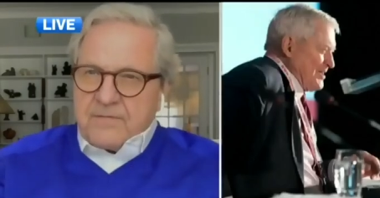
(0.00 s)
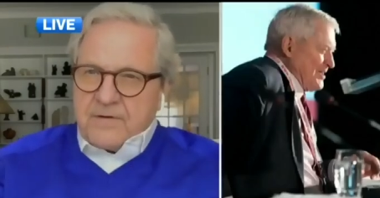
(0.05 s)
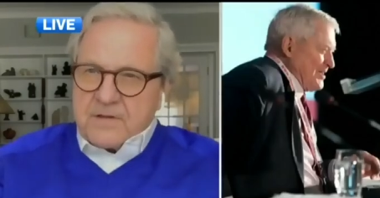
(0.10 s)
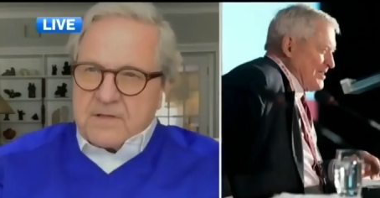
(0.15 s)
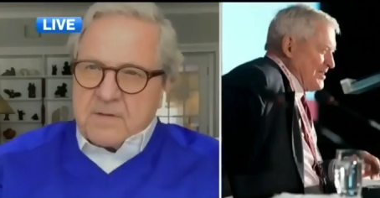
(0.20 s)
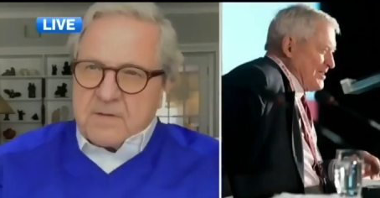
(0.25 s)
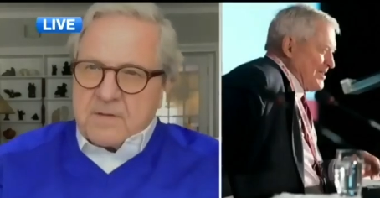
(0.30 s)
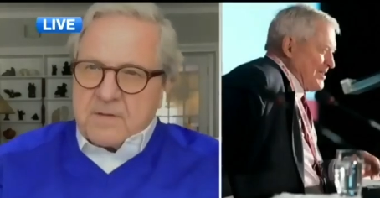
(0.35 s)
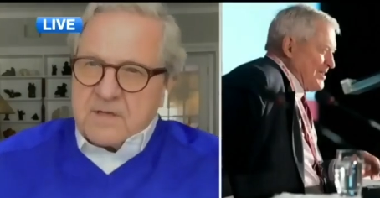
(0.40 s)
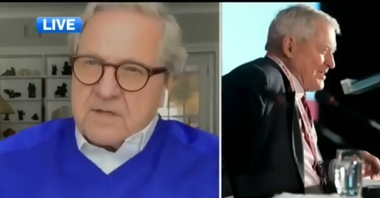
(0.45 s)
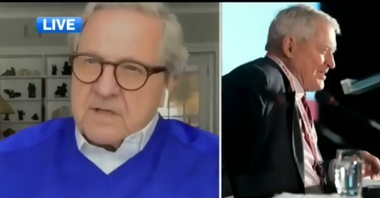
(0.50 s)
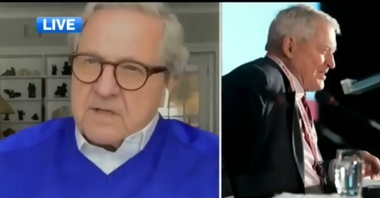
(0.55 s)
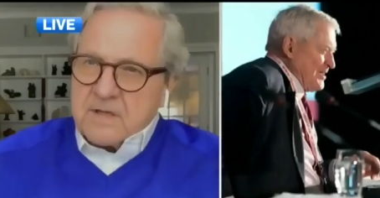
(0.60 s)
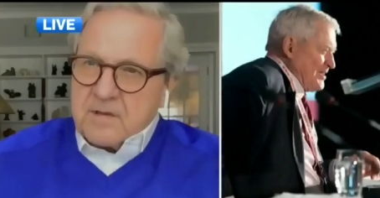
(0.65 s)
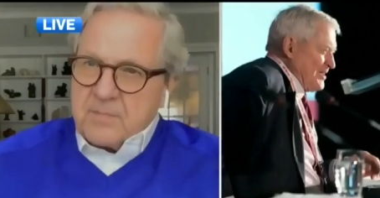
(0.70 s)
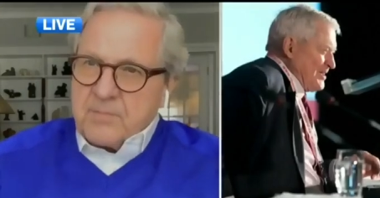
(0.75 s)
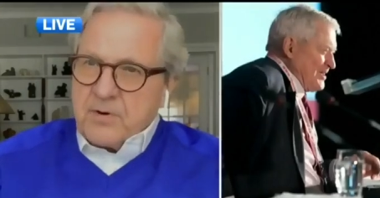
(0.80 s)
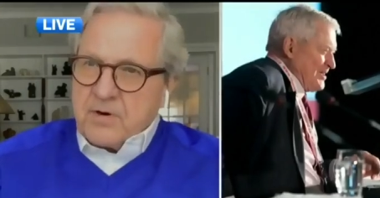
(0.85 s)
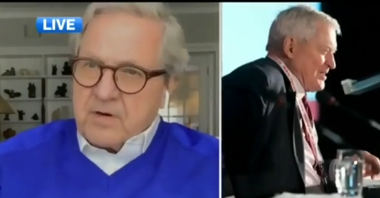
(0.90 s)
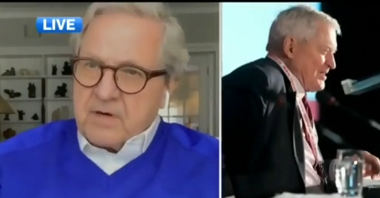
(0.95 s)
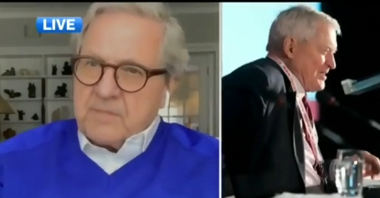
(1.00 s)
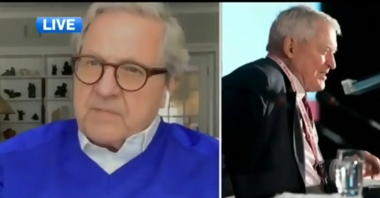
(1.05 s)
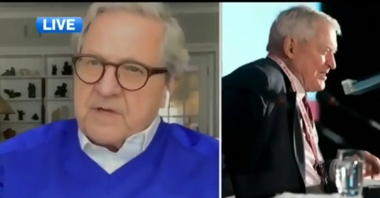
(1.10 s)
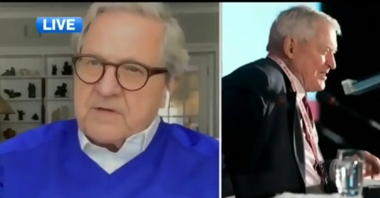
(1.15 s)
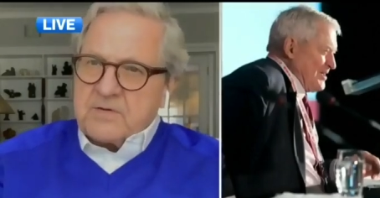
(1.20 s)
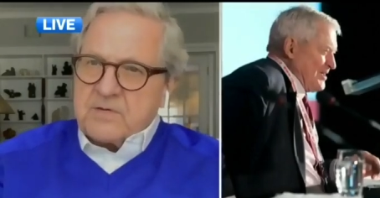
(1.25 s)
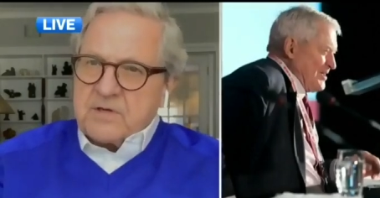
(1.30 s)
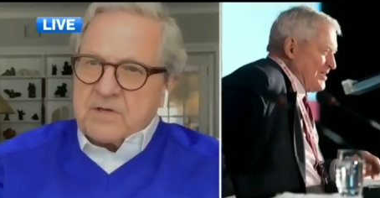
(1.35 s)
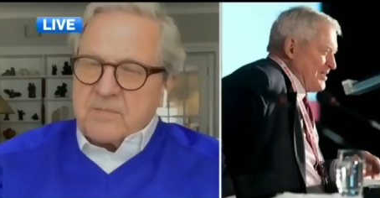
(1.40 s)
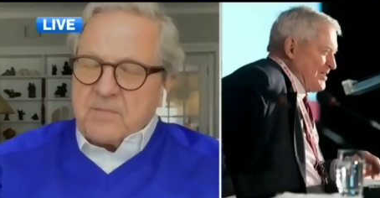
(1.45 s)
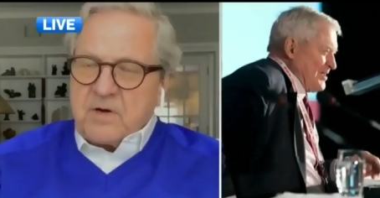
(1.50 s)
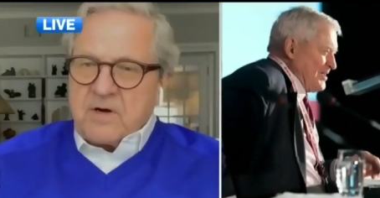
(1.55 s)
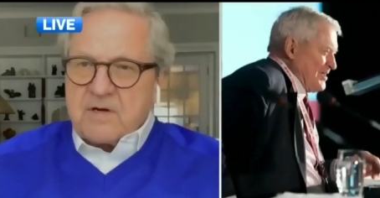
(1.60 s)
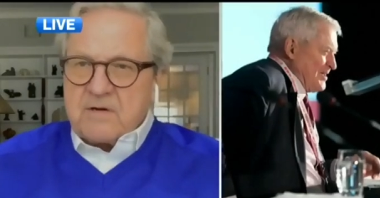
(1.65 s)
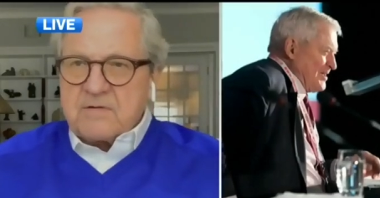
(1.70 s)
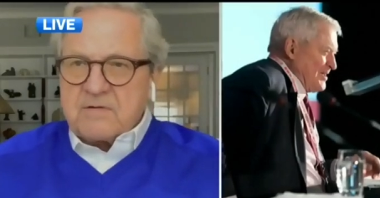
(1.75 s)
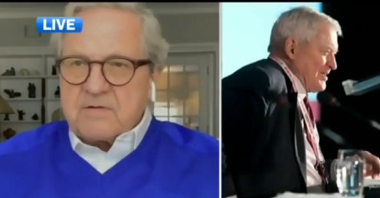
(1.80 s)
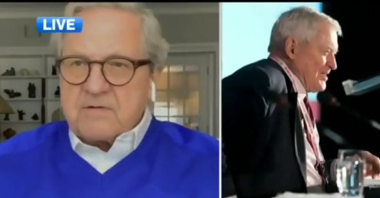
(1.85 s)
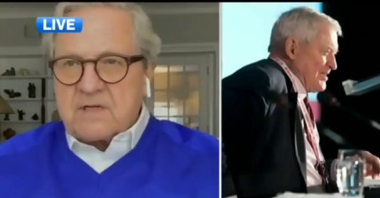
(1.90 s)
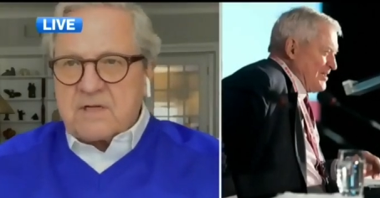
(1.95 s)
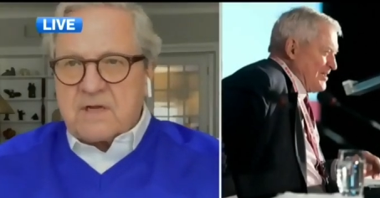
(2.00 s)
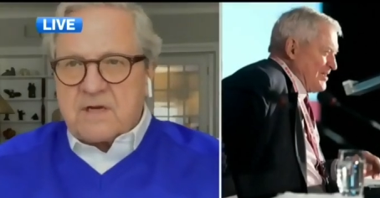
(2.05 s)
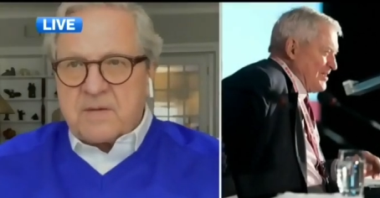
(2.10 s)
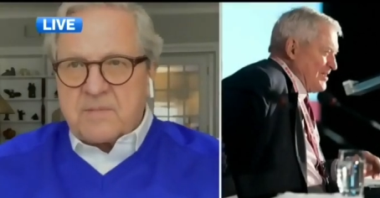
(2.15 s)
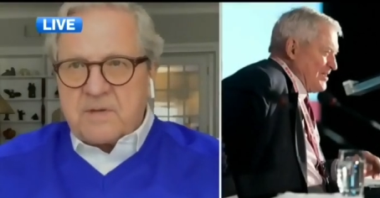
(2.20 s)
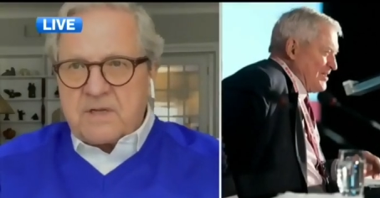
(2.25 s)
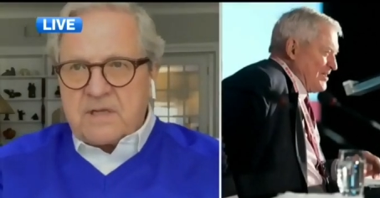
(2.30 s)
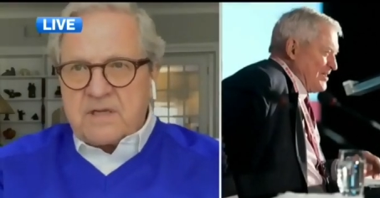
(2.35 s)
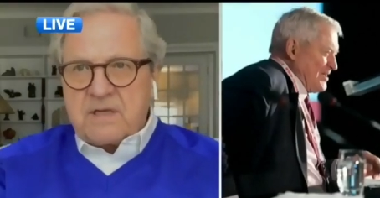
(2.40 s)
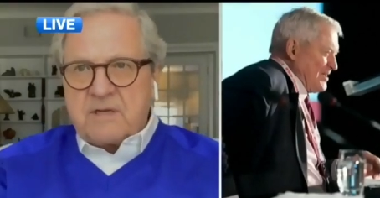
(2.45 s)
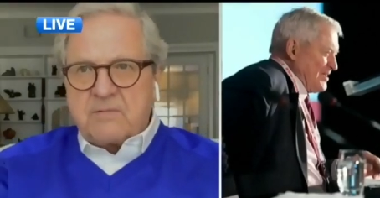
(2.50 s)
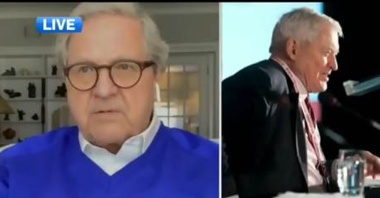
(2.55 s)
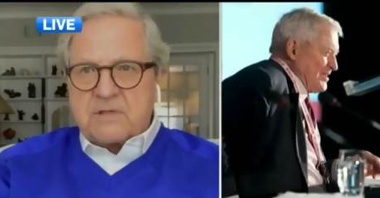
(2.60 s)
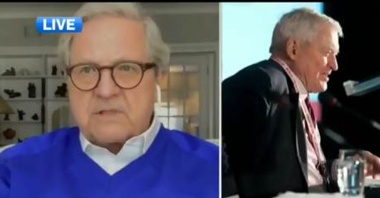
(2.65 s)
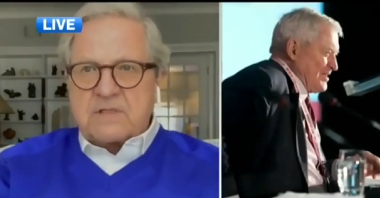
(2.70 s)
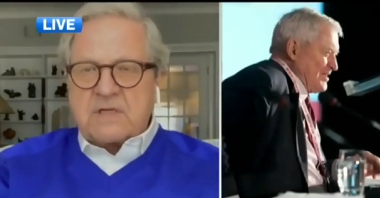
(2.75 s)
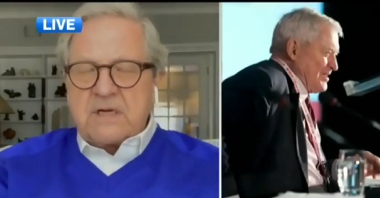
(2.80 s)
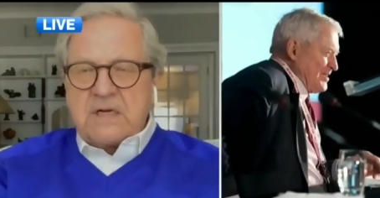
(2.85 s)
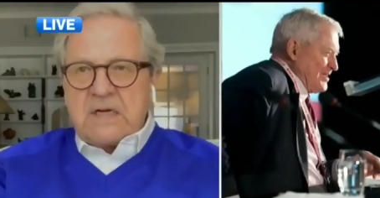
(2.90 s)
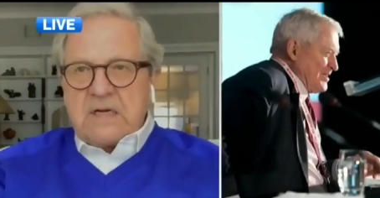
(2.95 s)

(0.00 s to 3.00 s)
Speaker 1: fundamentally in parliamentary democracy. I mean, he was